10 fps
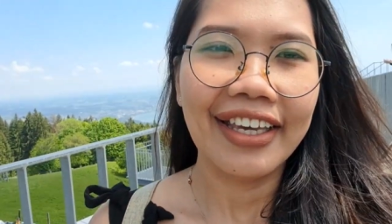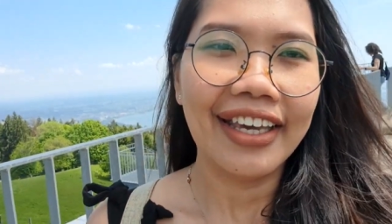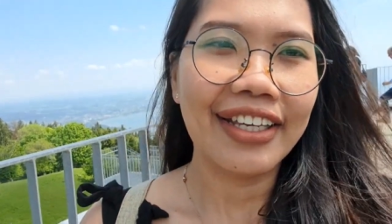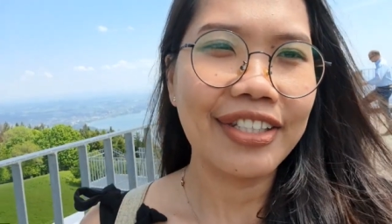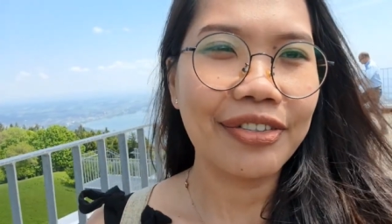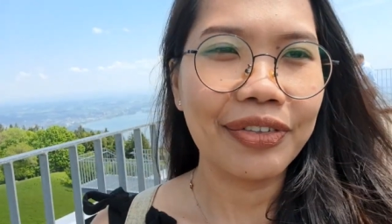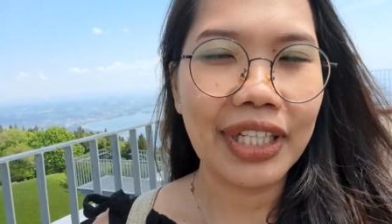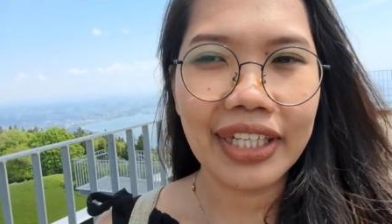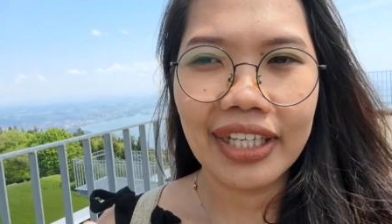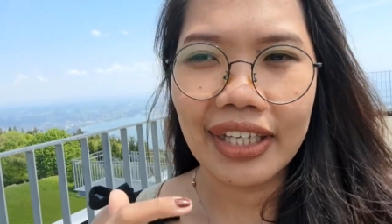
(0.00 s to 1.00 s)
It's
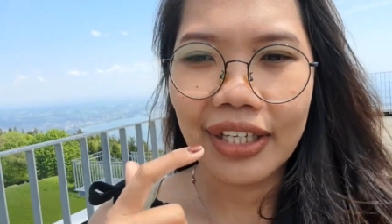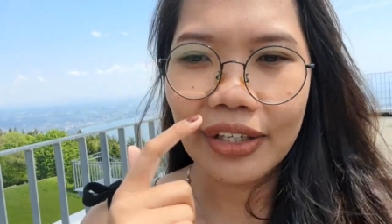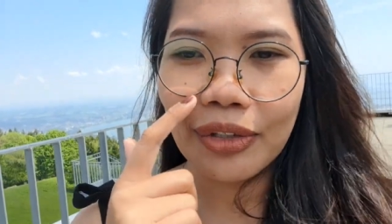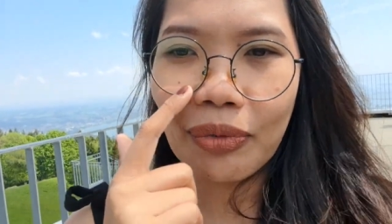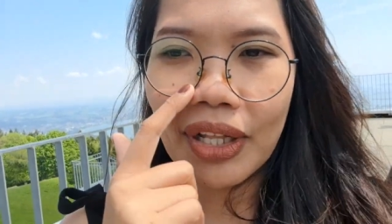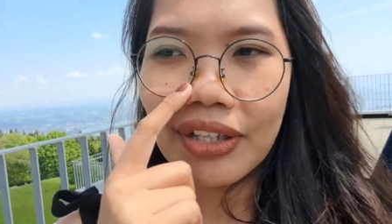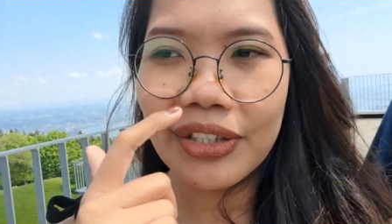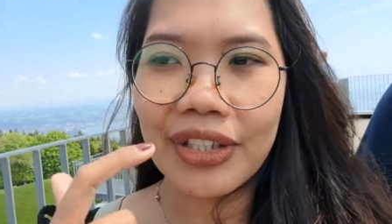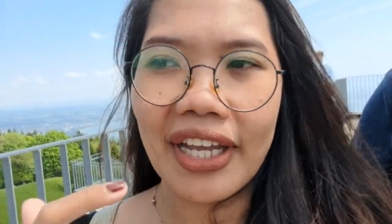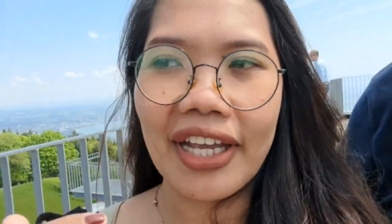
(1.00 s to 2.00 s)
really good weather
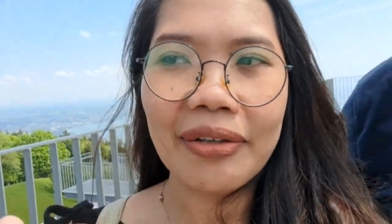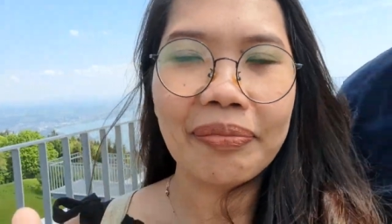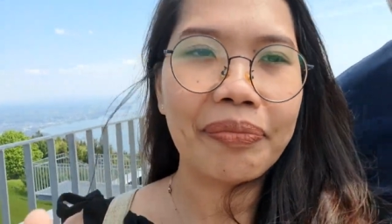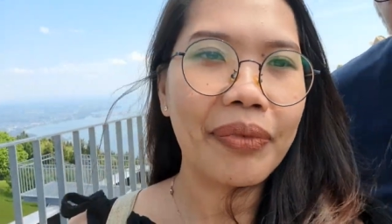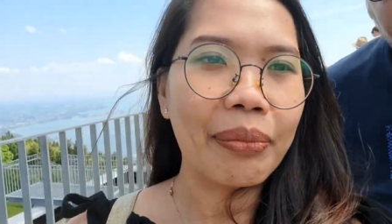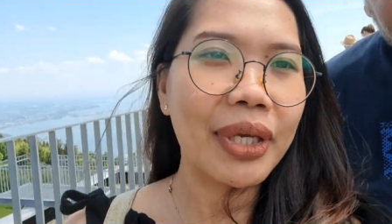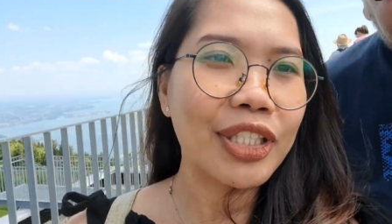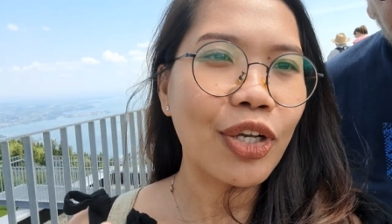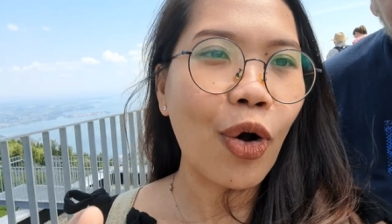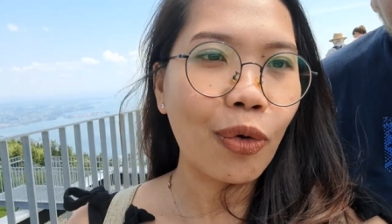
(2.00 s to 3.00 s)
today
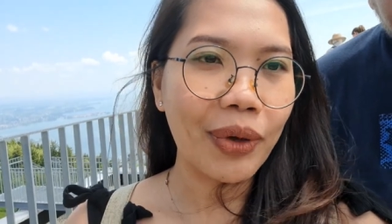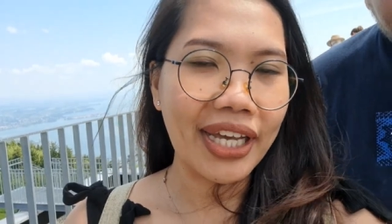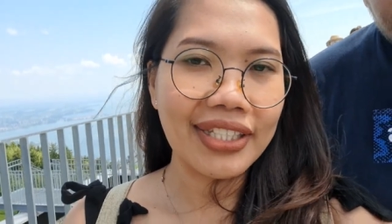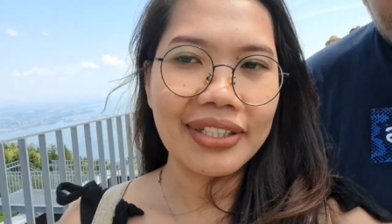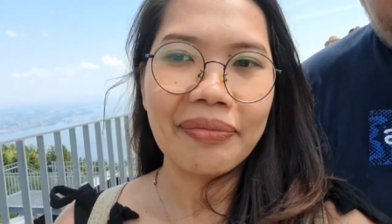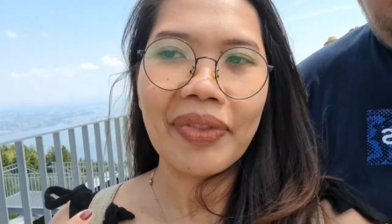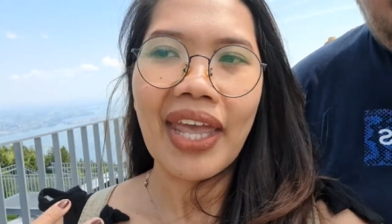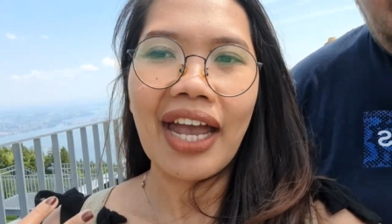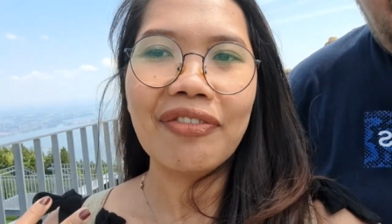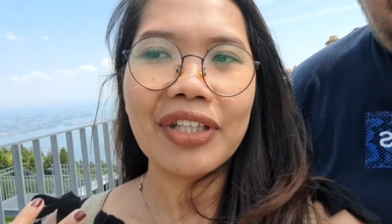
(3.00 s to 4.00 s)
because always
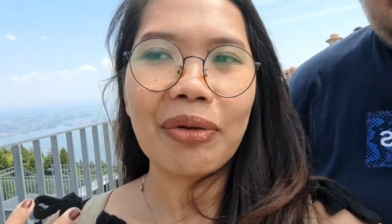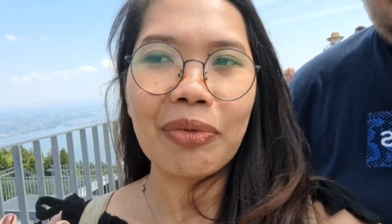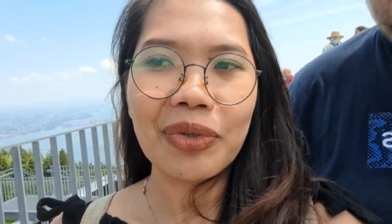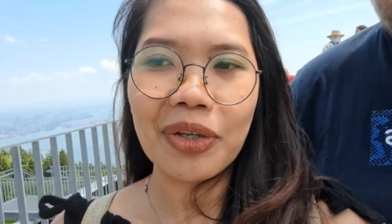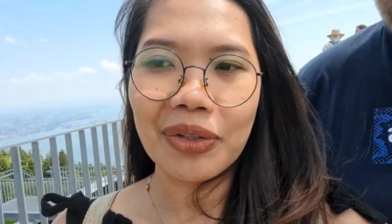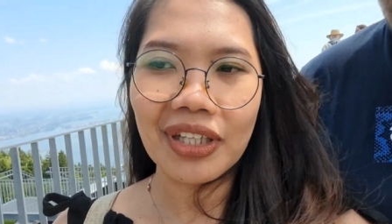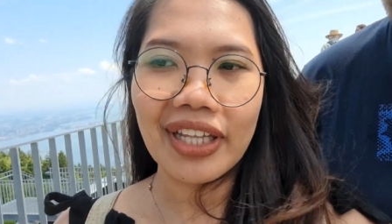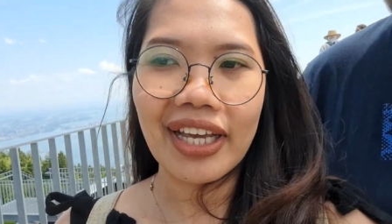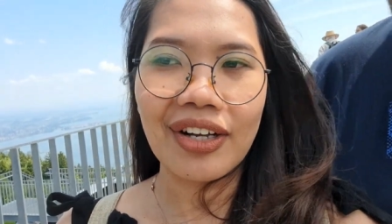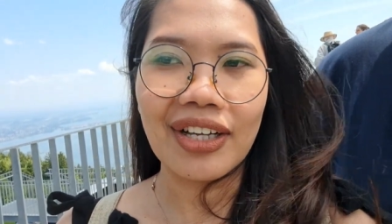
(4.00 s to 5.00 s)
every time we would go to
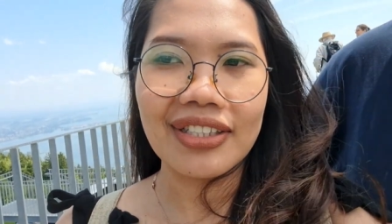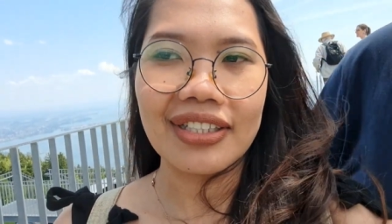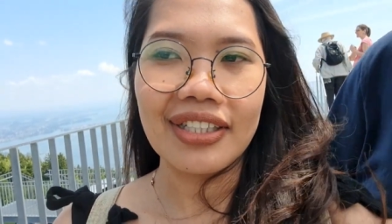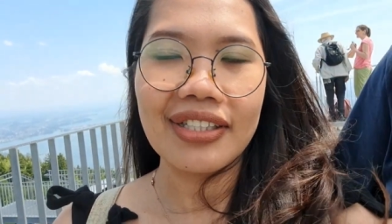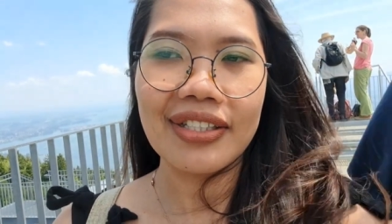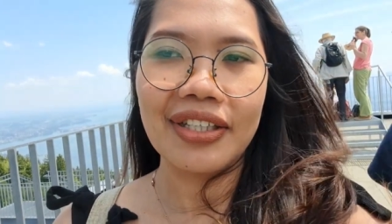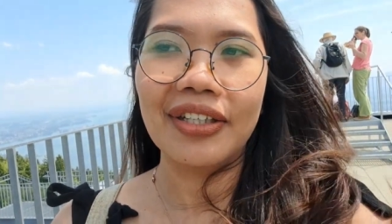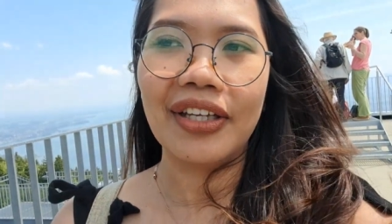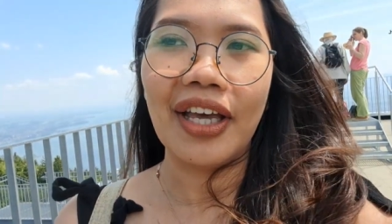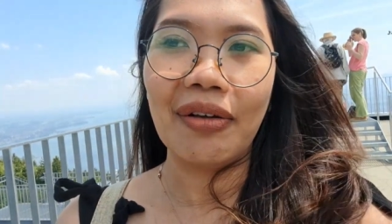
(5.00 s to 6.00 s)
Lake Constance
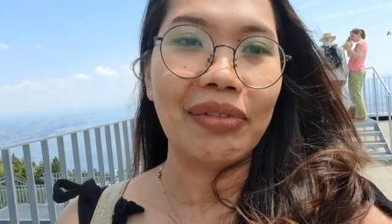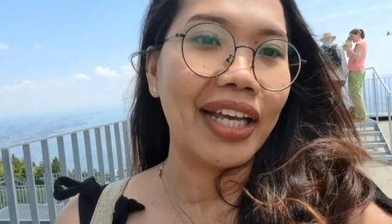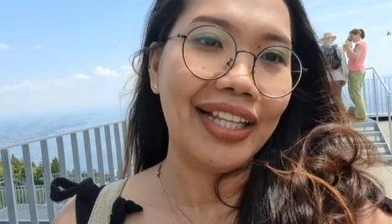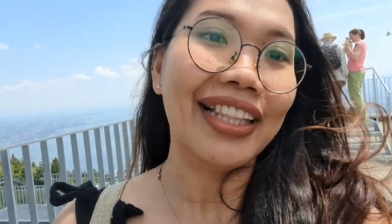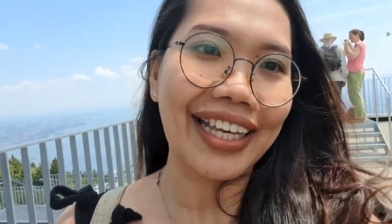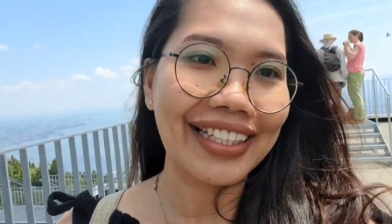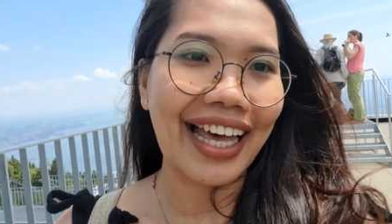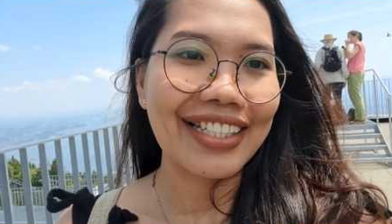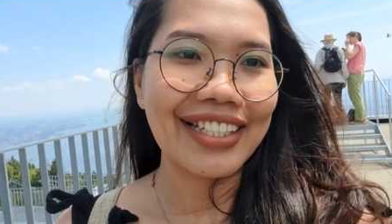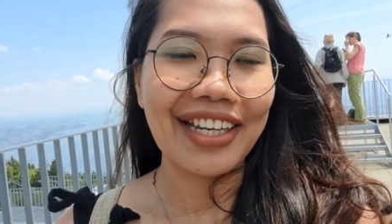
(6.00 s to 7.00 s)
and like
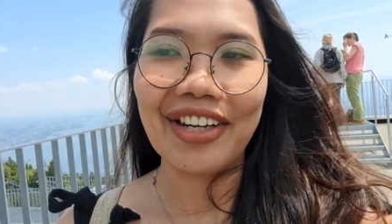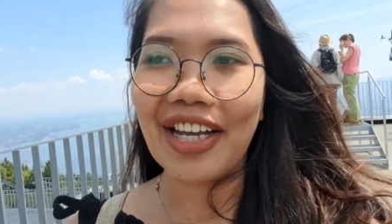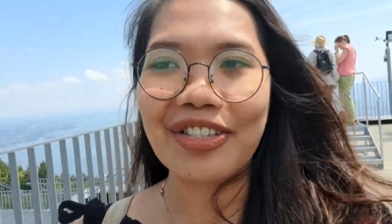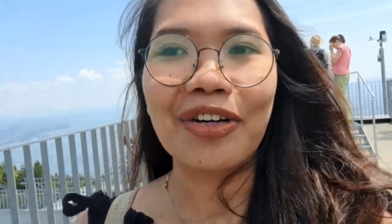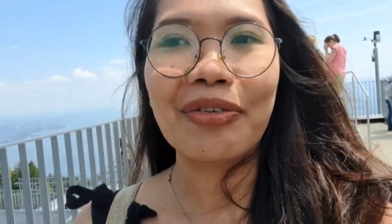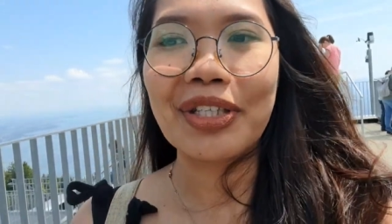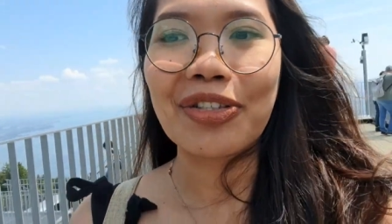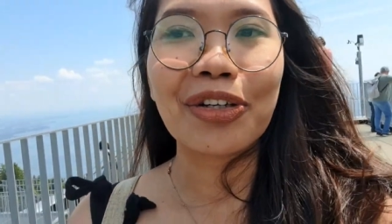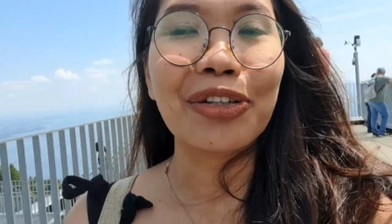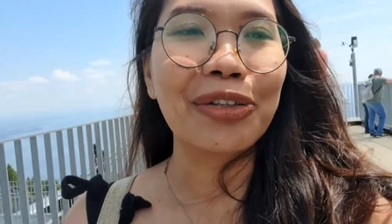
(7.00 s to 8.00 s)
last year it's always,
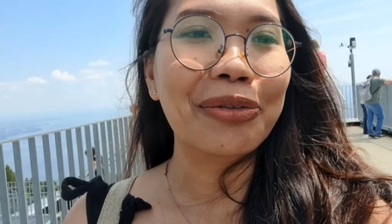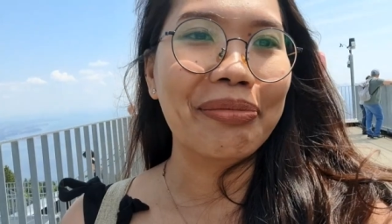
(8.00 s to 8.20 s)
always gloomy